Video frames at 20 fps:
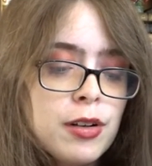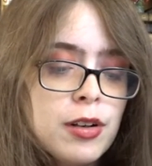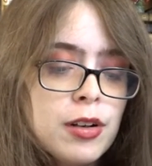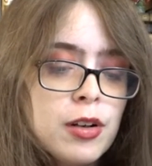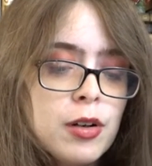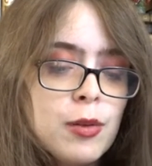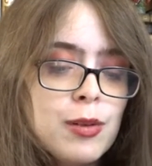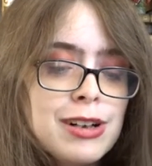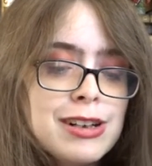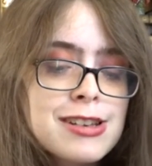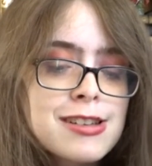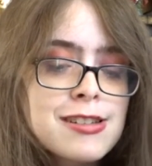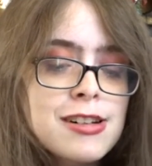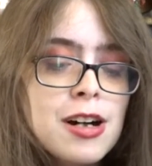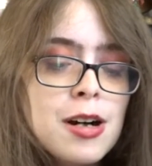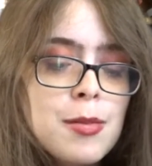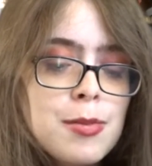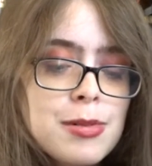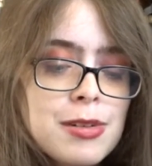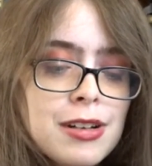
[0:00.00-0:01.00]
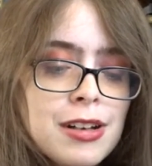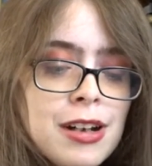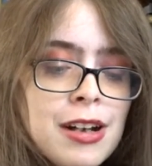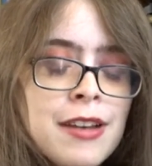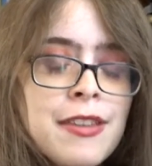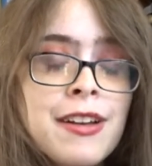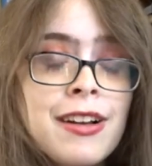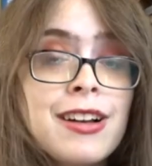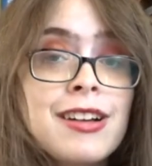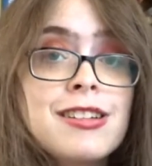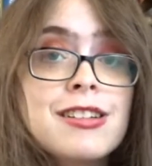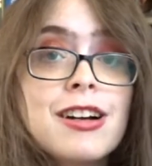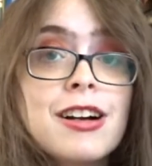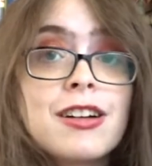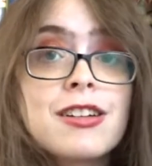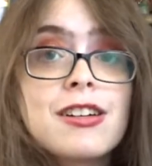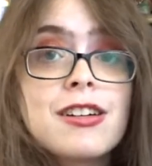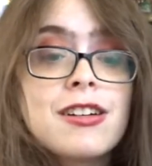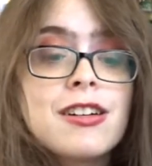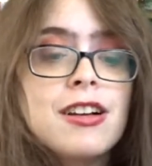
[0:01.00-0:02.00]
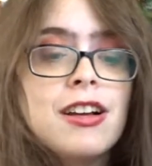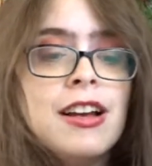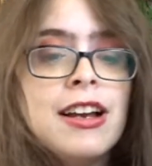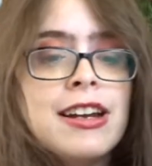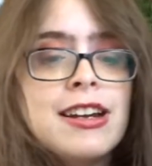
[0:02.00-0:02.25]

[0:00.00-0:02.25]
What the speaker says: we stopped and the conductor let us